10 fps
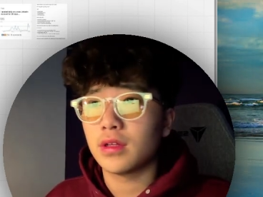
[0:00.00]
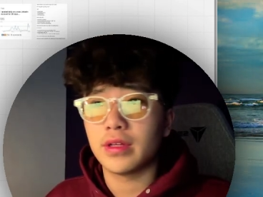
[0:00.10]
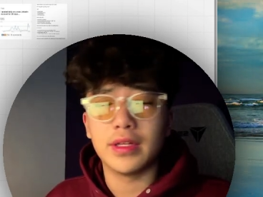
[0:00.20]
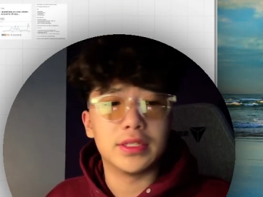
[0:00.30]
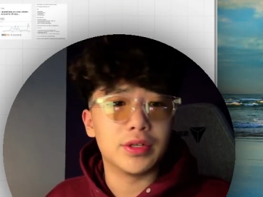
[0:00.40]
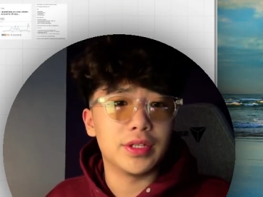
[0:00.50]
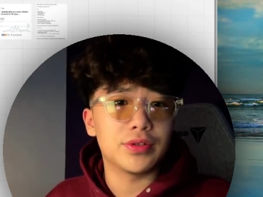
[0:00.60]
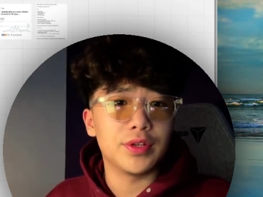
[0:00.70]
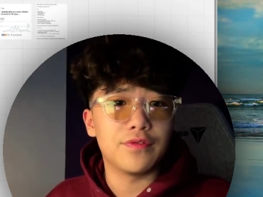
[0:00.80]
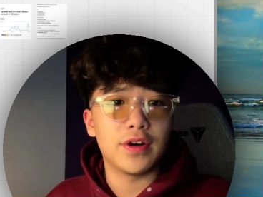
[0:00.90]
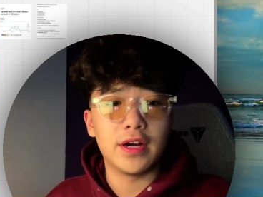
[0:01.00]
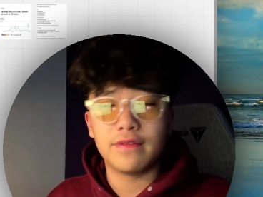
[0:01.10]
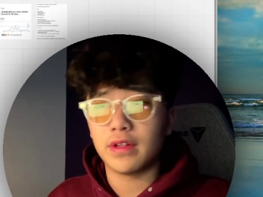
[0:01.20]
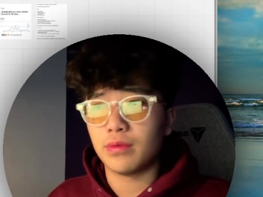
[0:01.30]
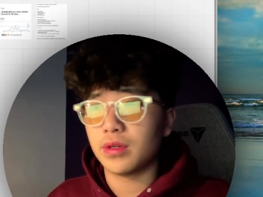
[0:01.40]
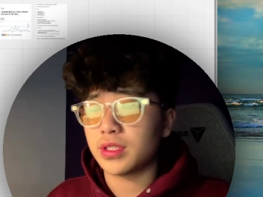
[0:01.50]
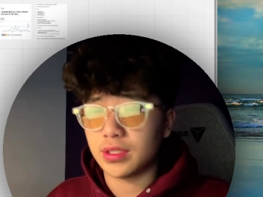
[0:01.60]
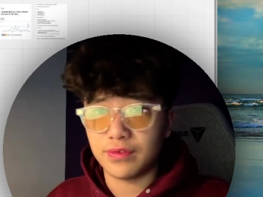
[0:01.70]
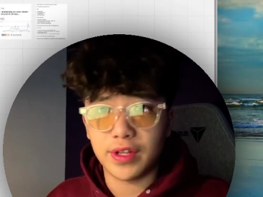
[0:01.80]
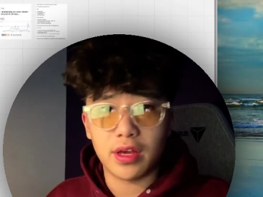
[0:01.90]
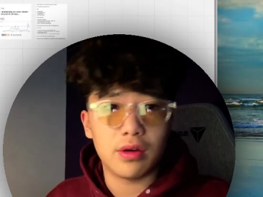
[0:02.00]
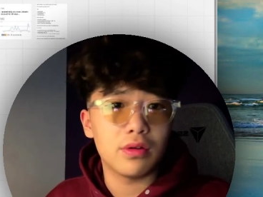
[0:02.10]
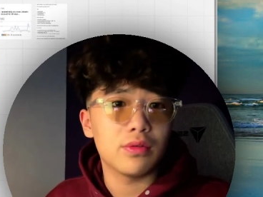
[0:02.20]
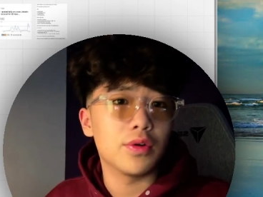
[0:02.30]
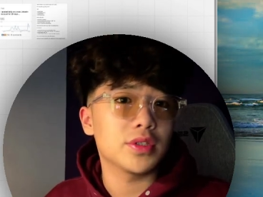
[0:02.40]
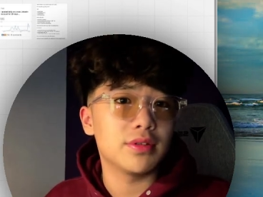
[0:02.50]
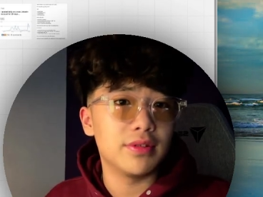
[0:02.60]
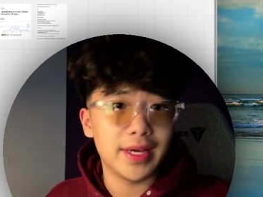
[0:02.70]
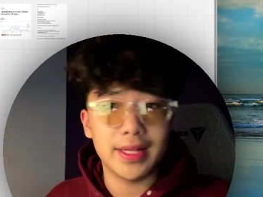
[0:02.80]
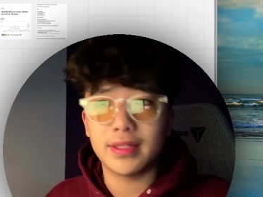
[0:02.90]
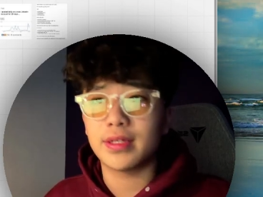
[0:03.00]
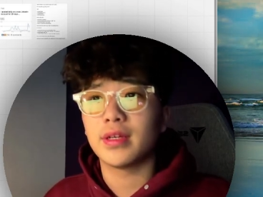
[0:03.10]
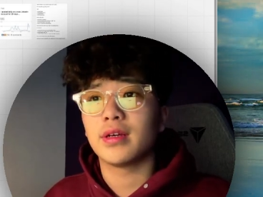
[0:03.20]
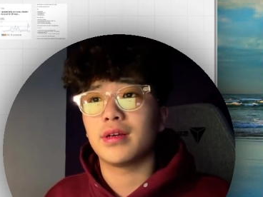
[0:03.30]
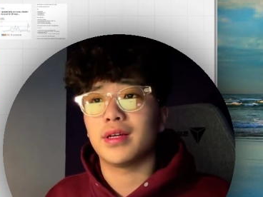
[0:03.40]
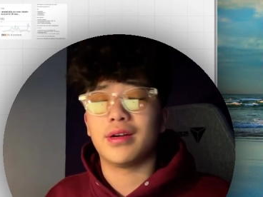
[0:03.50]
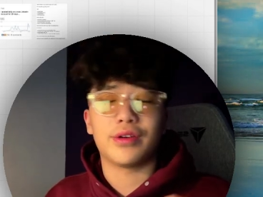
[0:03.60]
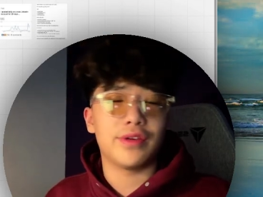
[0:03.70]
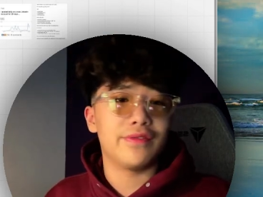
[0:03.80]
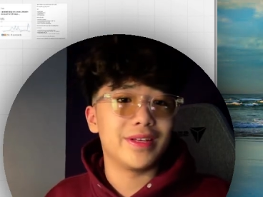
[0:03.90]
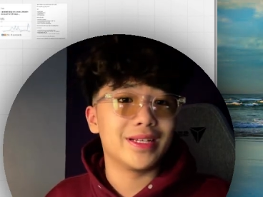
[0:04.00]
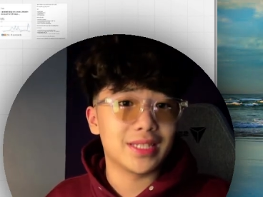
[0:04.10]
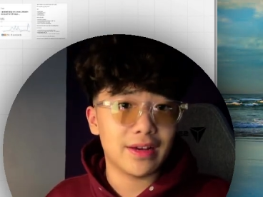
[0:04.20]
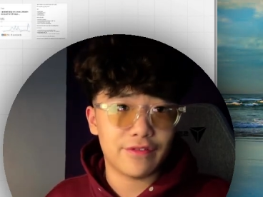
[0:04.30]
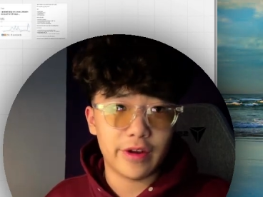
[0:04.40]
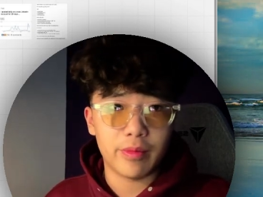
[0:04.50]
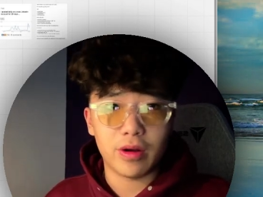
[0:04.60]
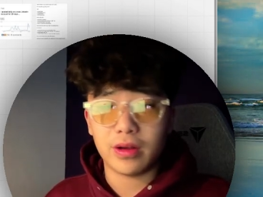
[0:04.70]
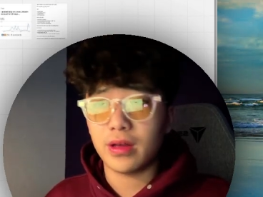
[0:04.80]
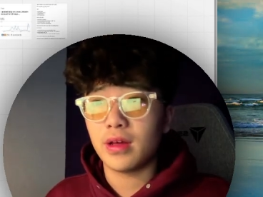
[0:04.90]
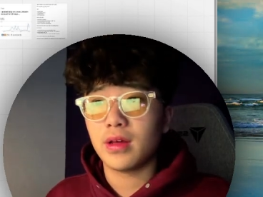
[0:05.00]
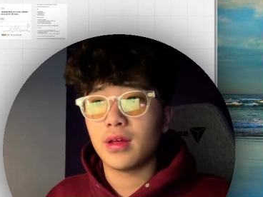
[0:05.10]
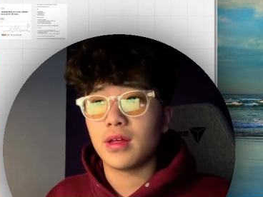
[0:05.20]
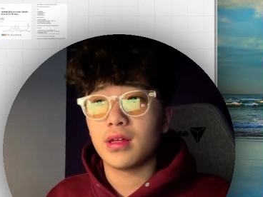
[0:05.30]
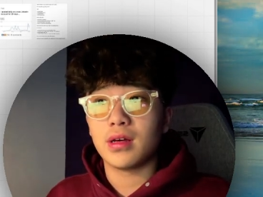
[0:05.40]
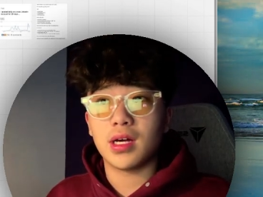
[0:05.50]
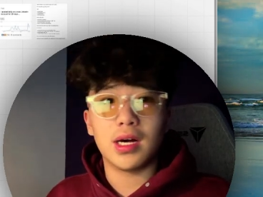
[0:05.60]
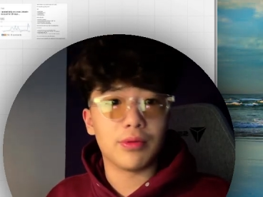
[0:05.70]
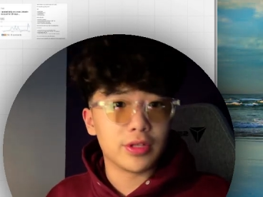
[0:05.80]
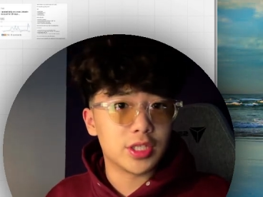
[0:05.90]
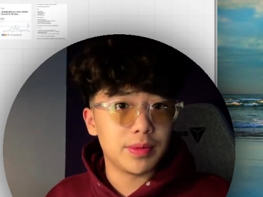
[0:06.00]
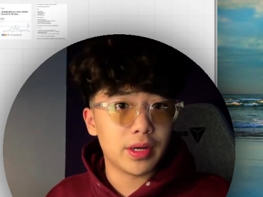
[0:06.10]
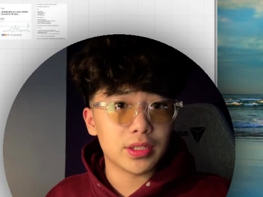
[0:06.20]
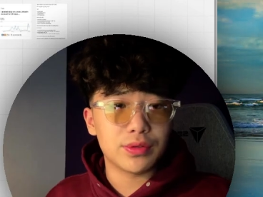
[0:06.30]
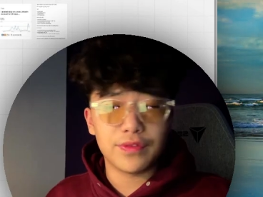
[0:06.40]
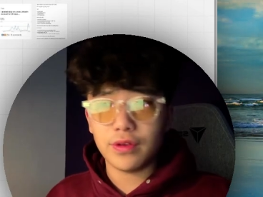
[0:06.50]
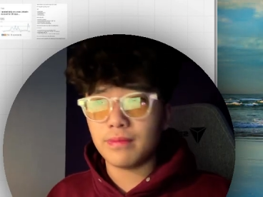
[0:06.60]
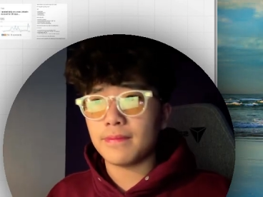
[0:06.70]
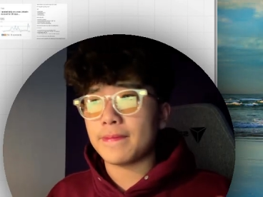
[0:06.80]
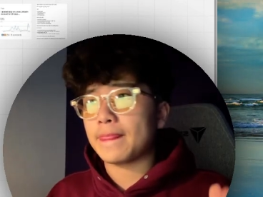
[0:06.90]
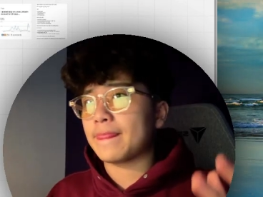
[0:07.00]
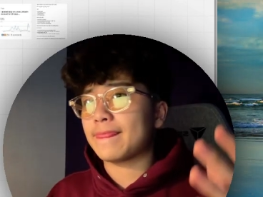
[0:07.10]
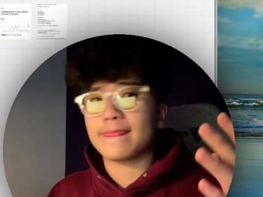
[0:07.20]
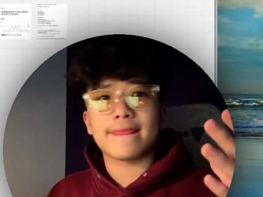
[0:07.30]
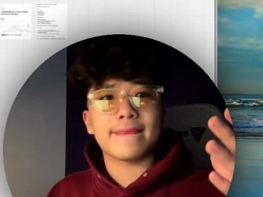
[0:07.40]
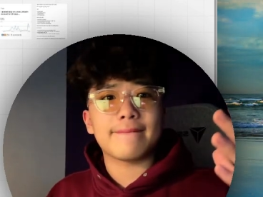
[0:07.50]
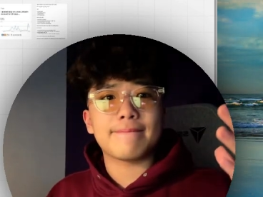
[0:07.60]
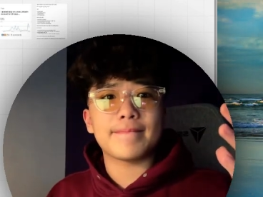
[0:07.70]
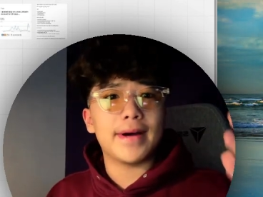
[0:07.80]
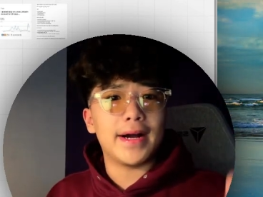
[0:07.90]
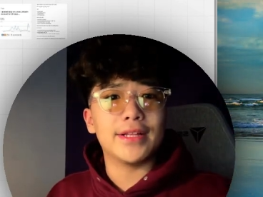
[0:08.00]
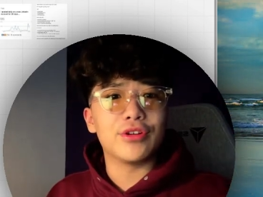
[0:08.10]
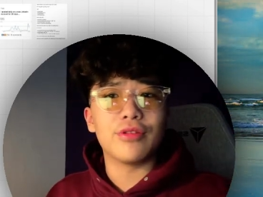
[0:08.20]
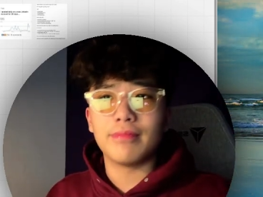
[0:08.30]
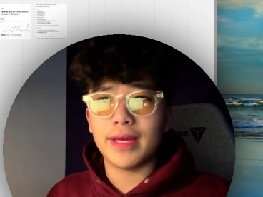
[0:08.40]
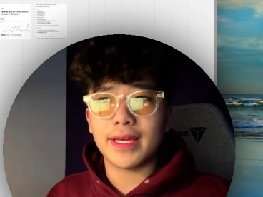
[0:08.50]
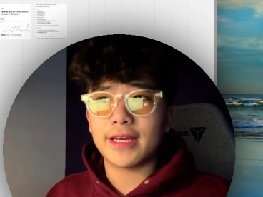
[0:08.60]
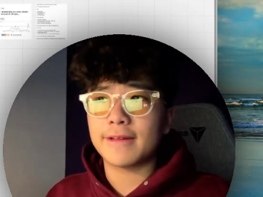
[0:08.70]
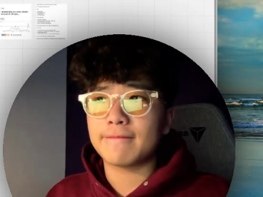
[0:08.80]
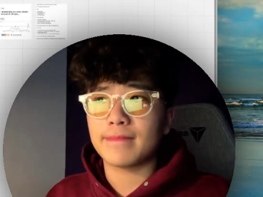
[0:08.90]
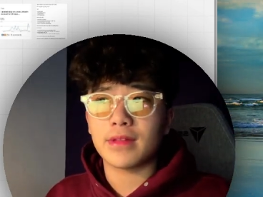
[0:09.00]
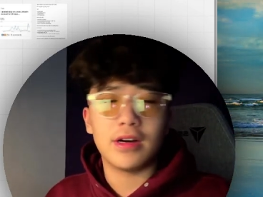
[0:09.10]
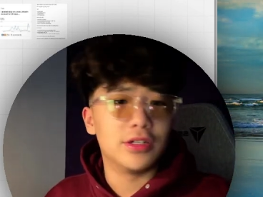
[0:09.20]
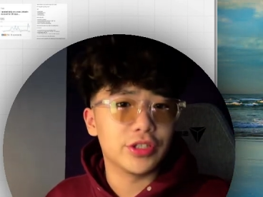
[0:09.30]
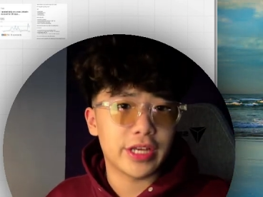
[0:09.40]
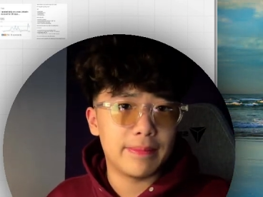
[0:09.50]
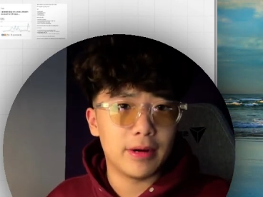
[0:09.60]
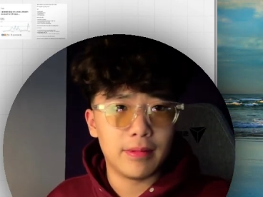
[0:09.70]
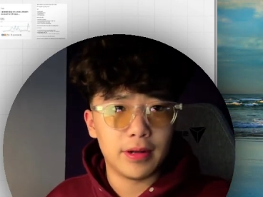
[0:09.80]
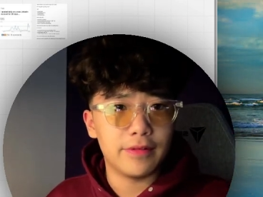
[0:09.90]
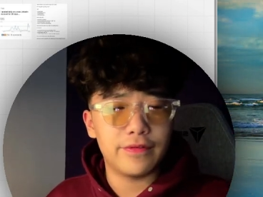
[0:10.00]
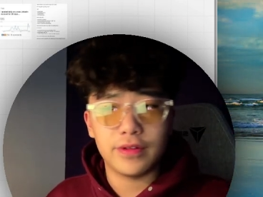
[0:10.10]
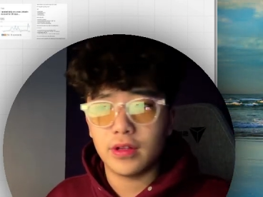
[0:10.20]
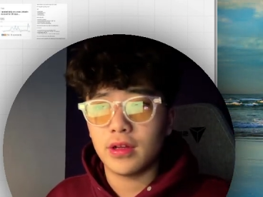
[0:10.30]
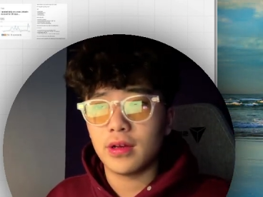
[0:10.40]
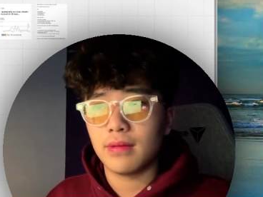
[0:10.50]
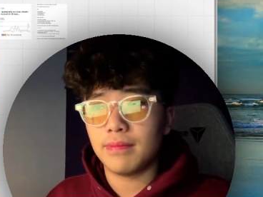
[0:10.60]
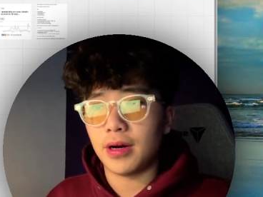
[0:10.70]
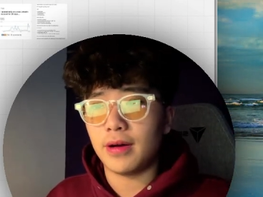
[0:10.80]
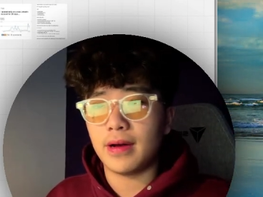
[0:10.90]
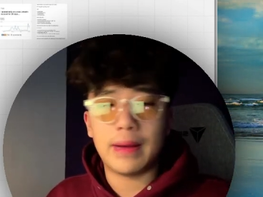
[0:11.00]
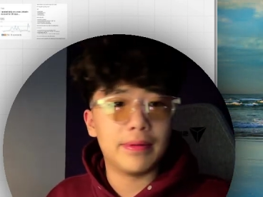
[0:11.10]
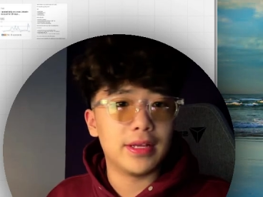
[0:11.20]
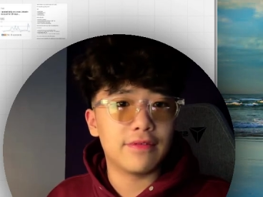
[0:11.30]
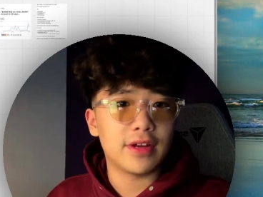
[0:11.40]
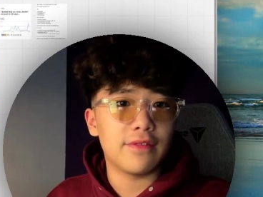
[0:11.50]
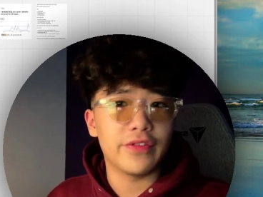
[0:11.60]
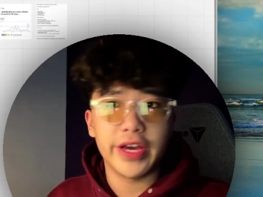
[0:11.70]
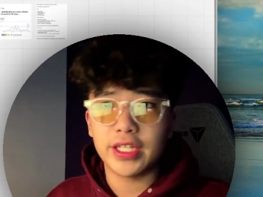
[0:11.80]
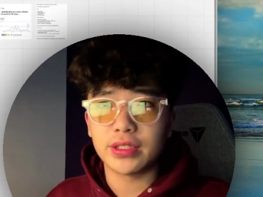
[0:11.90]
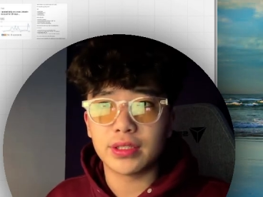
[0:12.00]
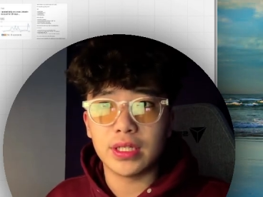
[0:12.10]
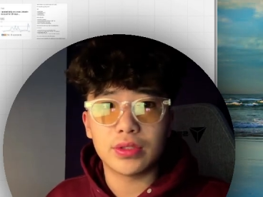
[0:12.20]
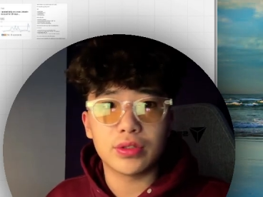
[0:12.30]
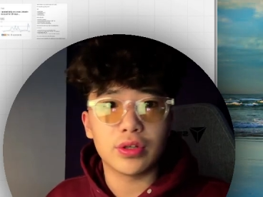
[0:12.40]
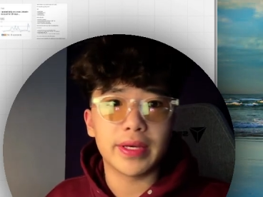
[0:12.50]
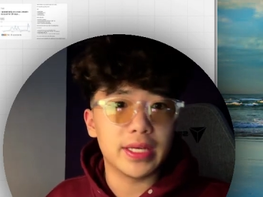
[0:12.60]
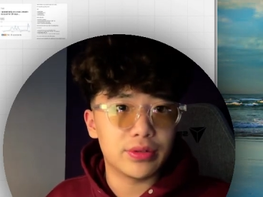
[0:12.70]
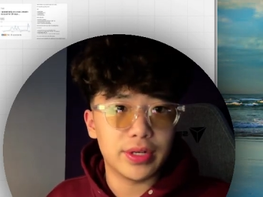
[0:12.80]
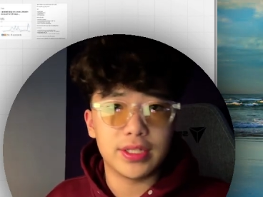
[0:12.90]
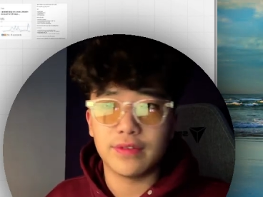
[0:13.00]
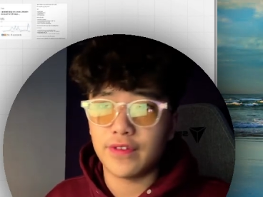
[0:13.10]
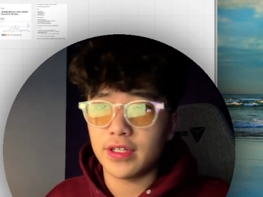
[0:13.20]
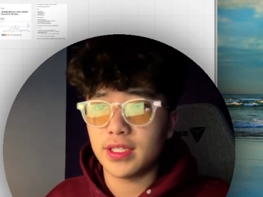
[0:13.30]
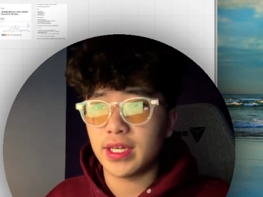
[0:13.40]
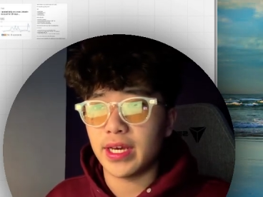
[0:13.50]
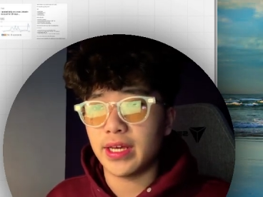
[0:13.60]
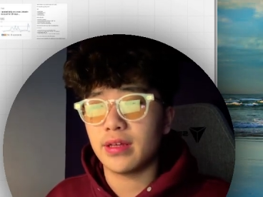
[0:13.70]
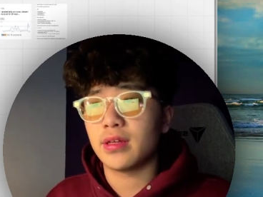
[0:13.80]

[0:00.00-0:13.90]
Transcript: in 2025, then watch this video, watch till the end, and I'll give you the exact framework. I'm going to be honest with you, I don't make 100k per month, but I believe that for agencies who are making 20 to 30k